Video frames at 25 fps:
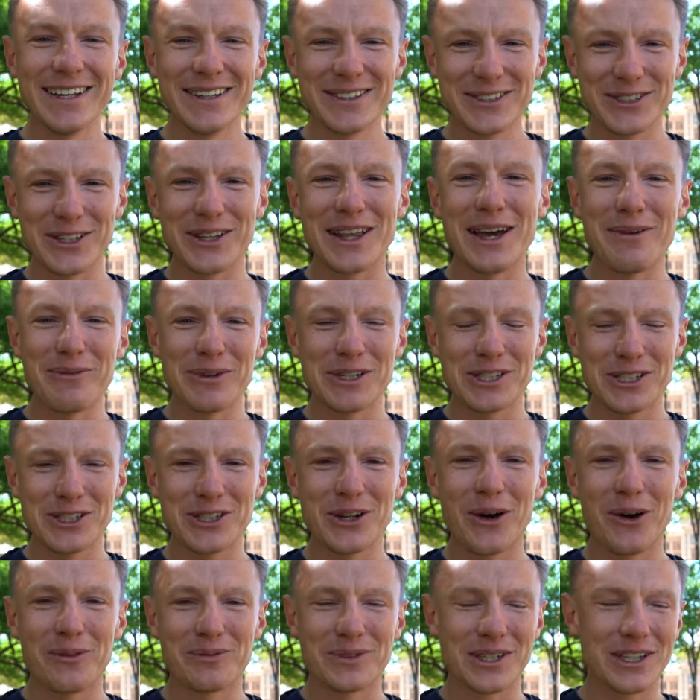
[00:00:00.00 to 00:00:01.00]
So then we
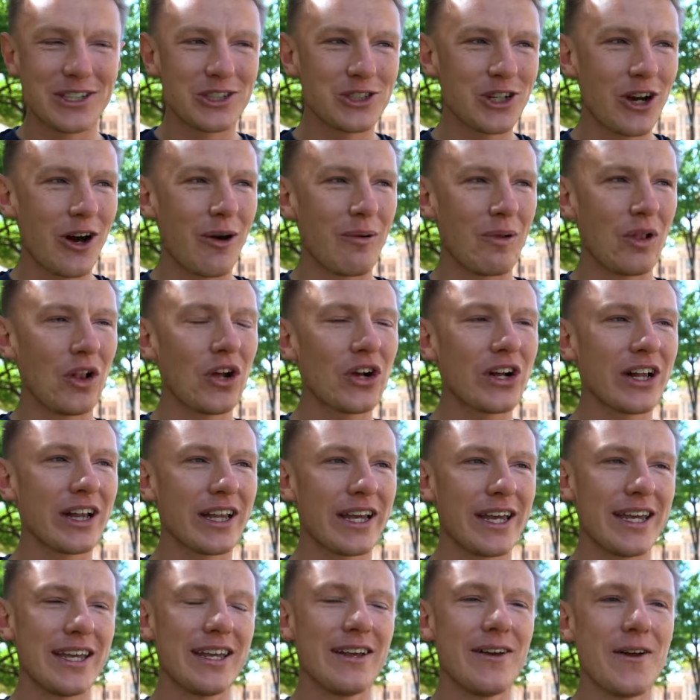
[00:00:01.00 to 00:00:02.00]
stopped in the shop.
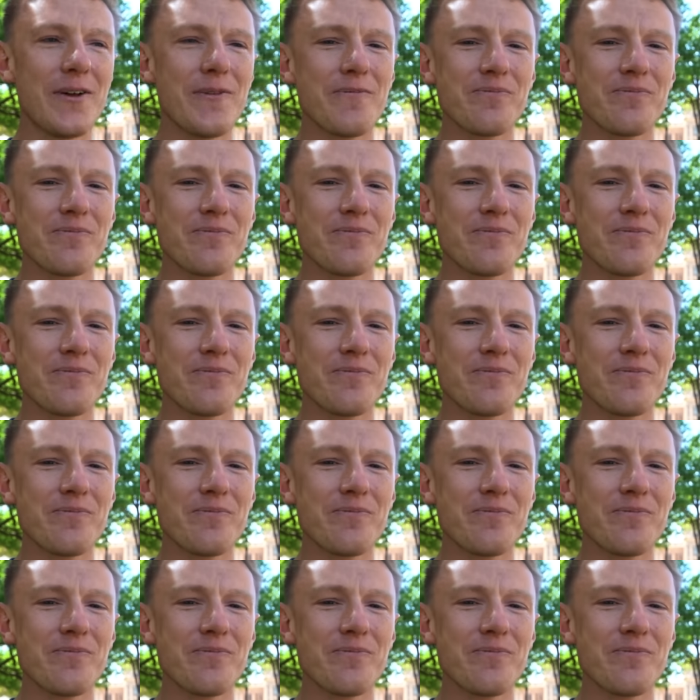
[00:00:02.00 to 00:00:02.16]
Luckily,